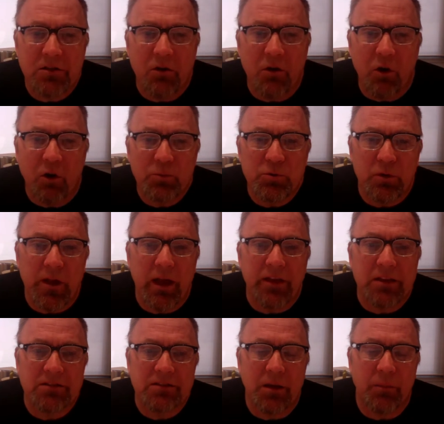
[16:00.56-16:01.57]
Home Show. Yeah, that's
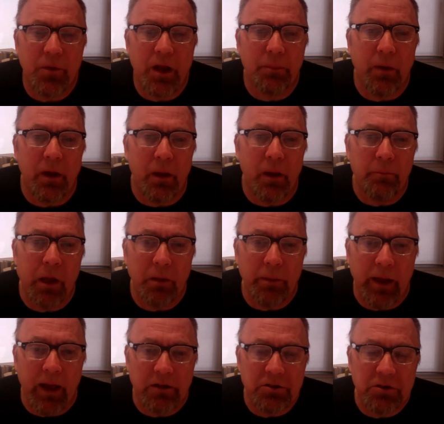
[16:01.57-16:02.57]
coming up. I'm going to be
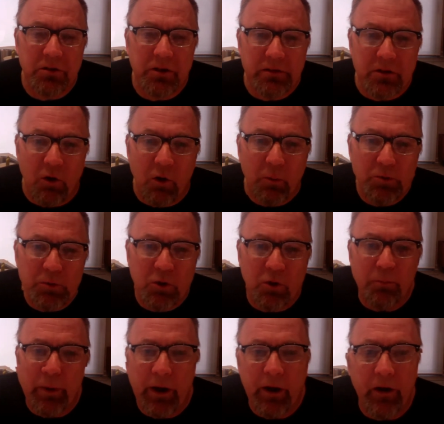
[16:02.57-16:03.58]
actually at the home show in
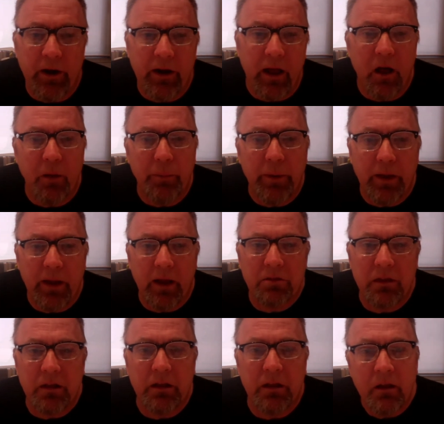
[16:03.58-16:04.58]
Barrie. I'll be at
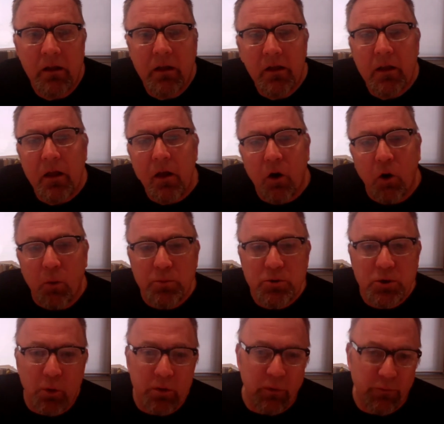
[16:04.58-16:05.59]
the home show in
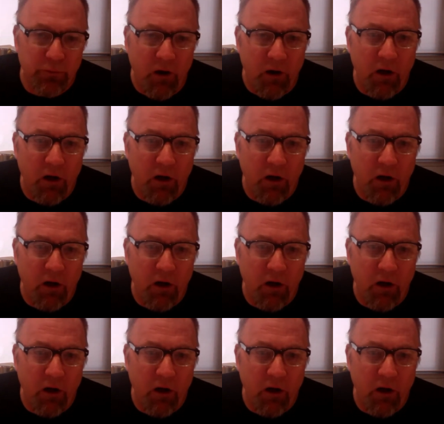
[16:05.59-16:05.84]
the fall,